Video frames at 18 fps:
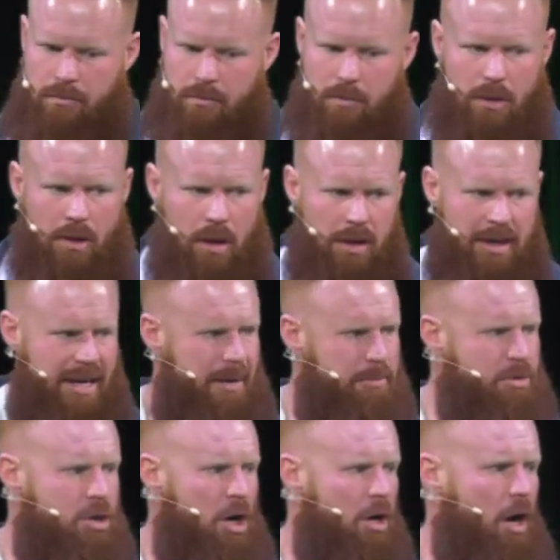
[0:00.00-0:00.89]
Again, I'm
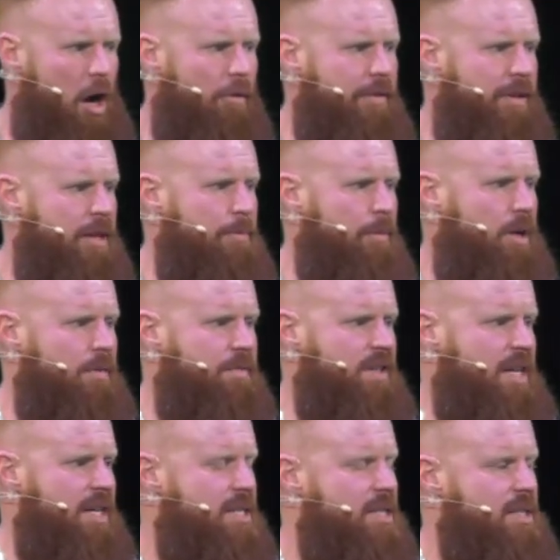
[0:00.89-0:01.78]
starting off in the book of
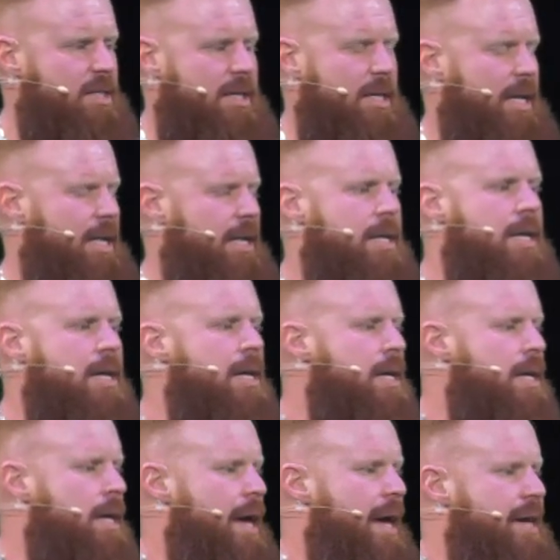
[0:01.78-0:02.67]
Genesis again.
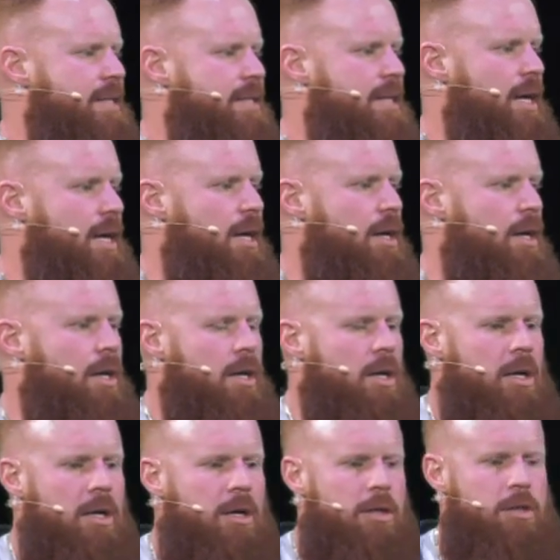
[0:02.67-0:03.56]
And uh,
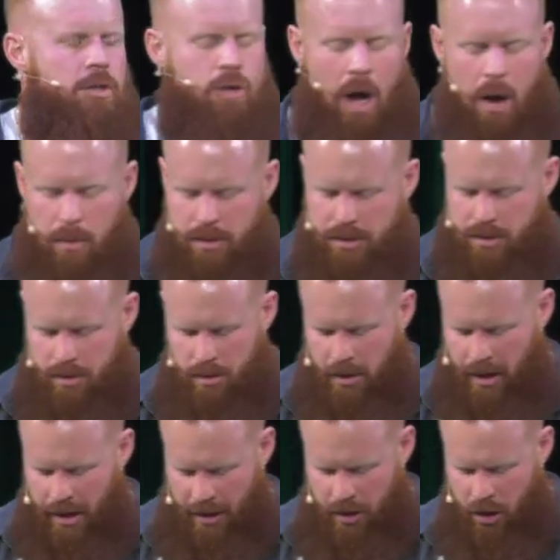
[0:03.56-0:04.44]
so I was
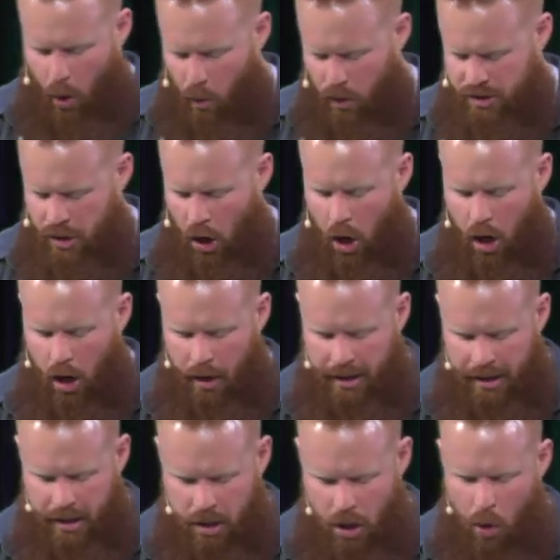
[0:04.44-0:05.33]
eh, Noah's
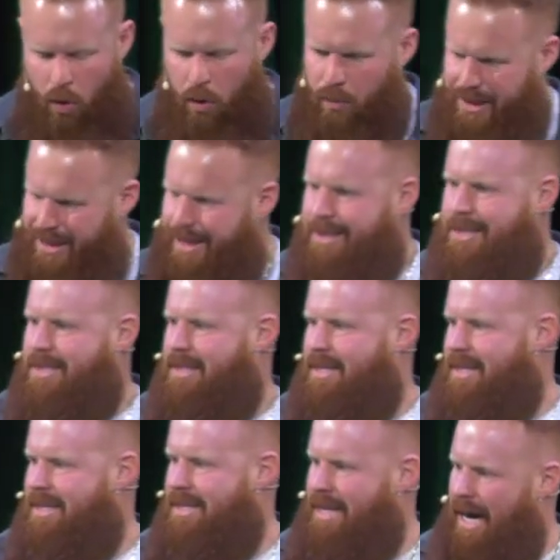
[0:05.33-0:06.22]
Ark, and Noah releases
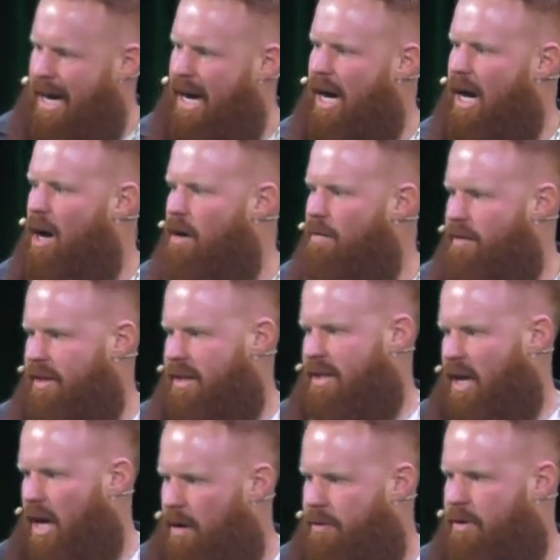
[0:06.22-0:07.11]
this dove, and the
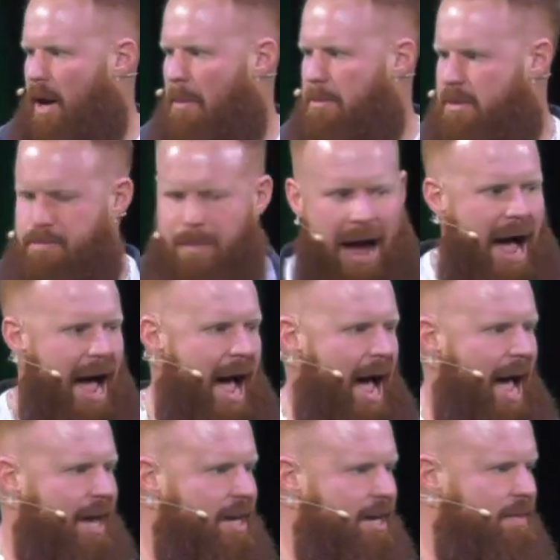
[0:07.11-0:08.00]
dove comes
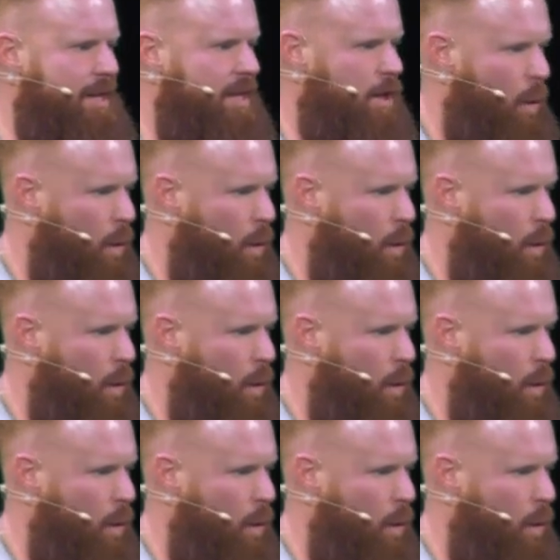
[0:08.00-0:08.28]
back, and then Noah